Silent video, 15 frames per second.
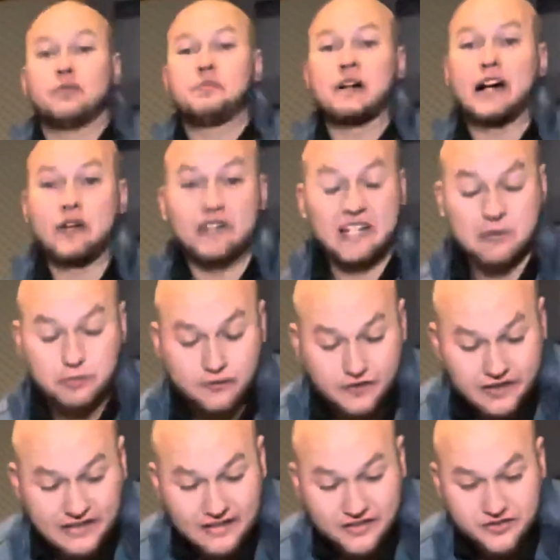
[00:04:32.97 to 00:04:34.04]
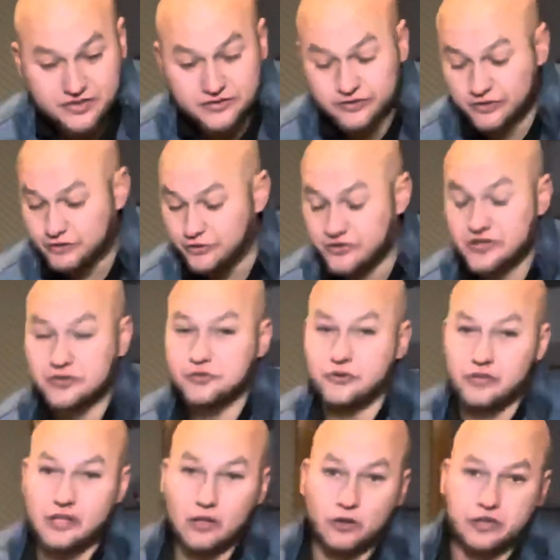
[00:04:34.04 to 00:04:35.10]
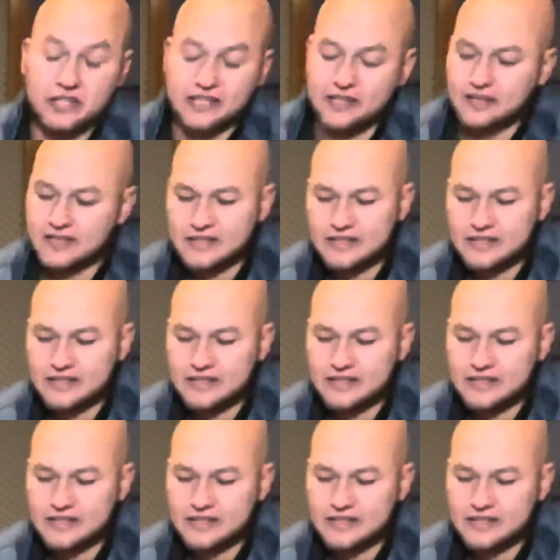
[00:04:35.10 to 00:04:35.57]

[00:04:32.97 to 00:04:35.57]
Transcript: power amplification solution to the whole thing,